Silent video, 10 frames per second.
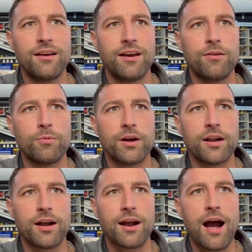And we're
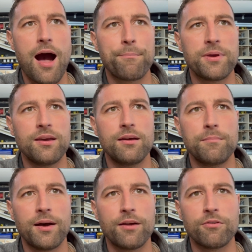going to copy
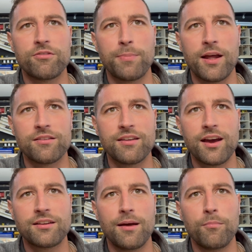my response.
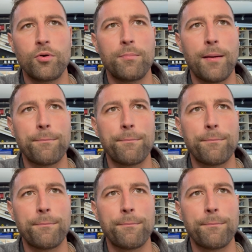Zach Detmore,